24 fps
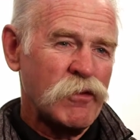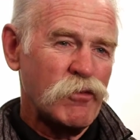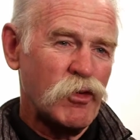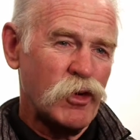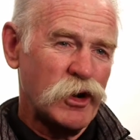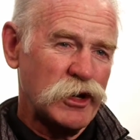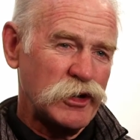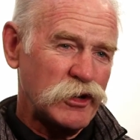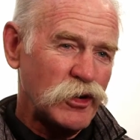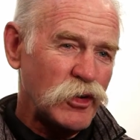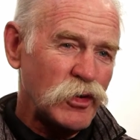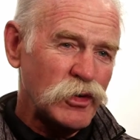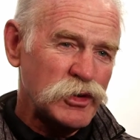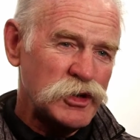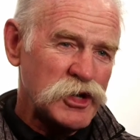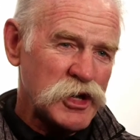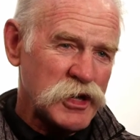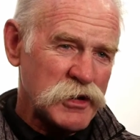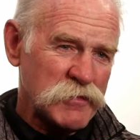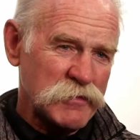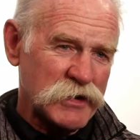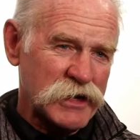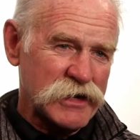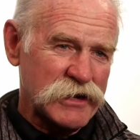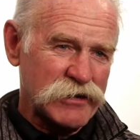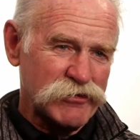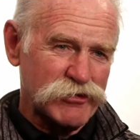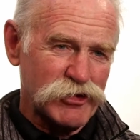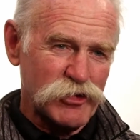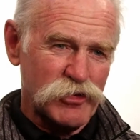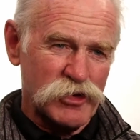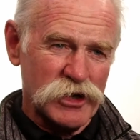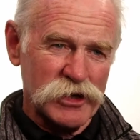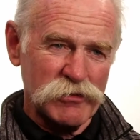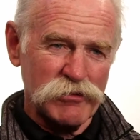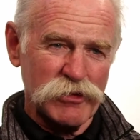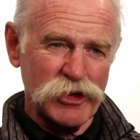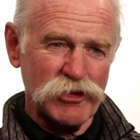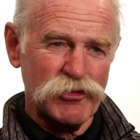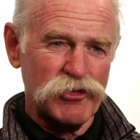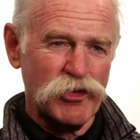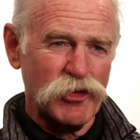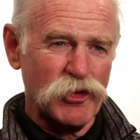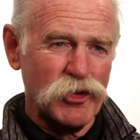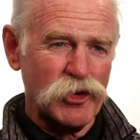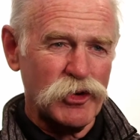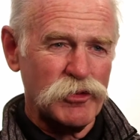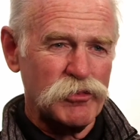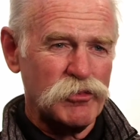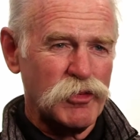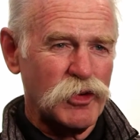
where no team had ever won before,